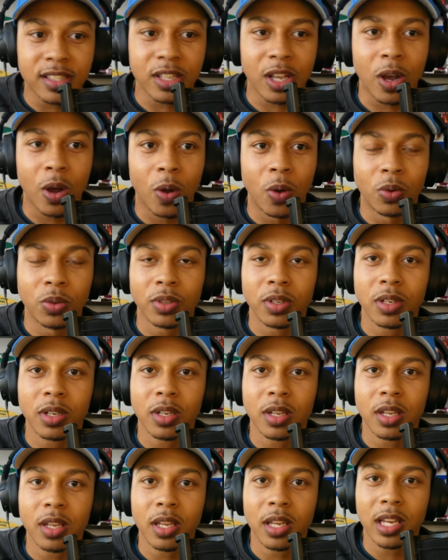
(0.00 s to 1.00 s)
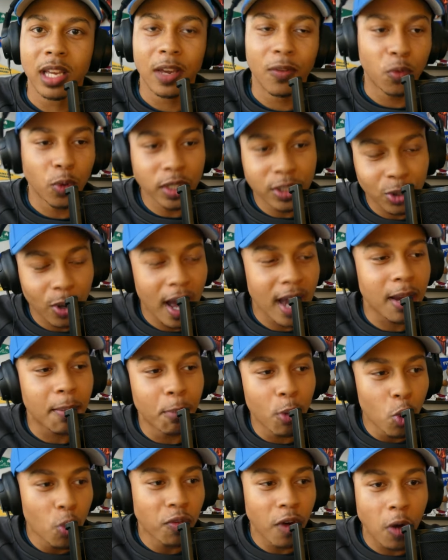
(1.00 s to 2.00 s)
zone? If we're trying to
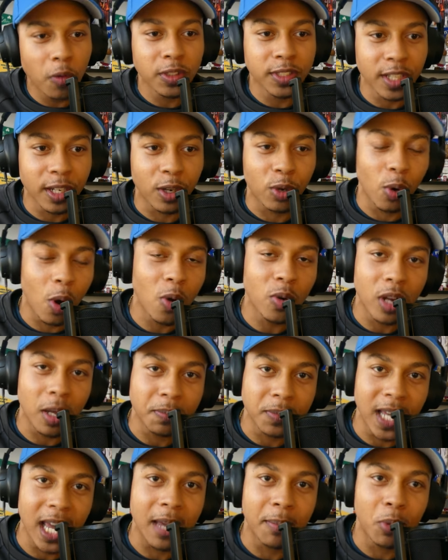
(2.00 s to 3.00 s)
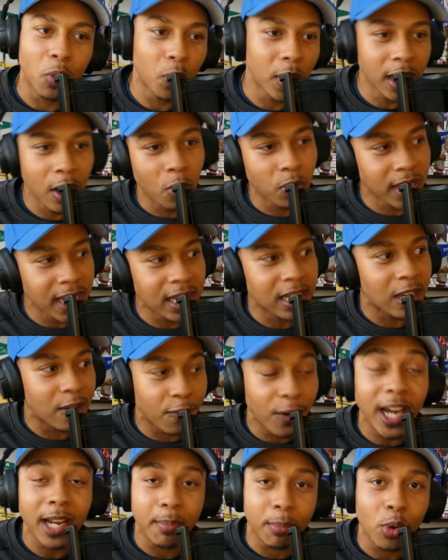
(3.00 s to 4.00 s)
move over to the grown-up table, we don't need to
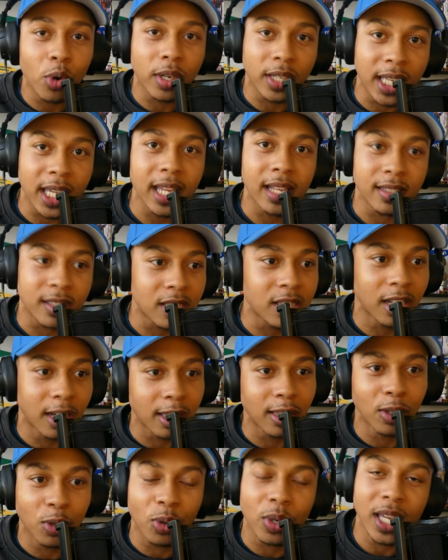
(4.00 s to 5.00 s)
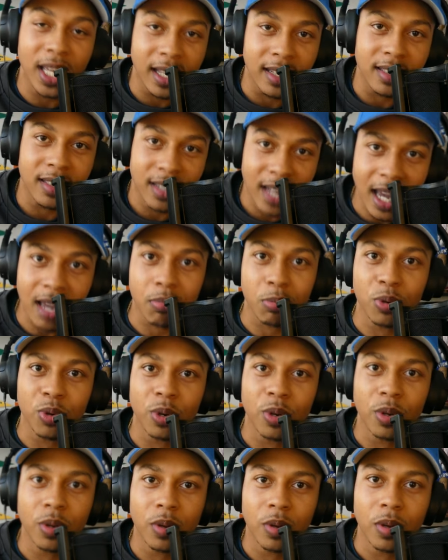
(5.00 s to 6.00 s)
invite more kids to the little kids table.
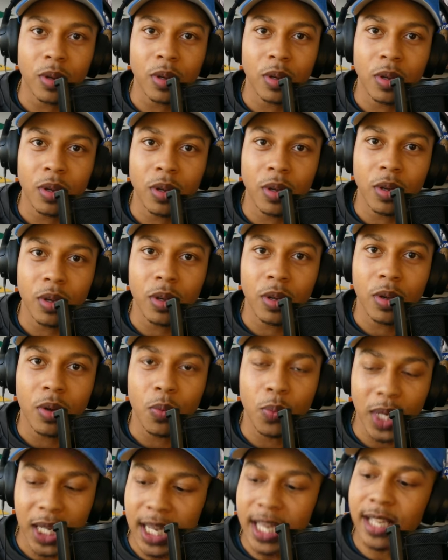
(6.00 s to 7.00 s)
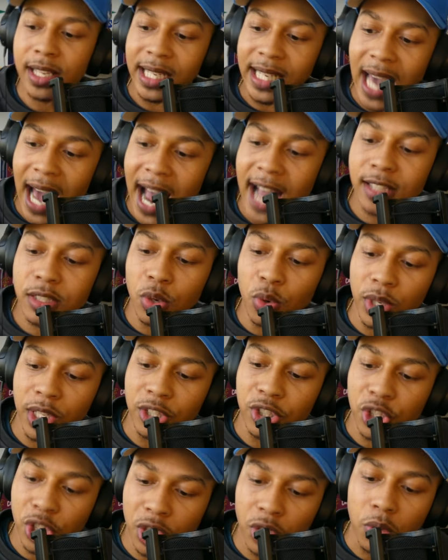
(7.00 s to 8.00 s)
We need guys who
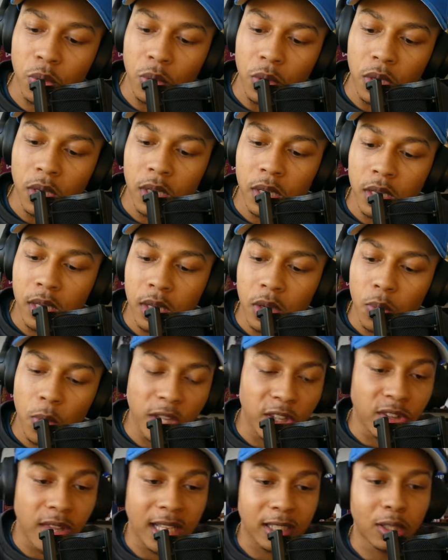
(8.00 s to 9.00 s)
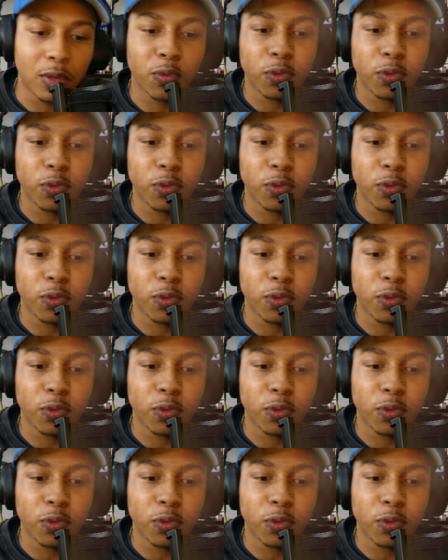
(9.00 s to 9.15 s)
can shoot, whether that's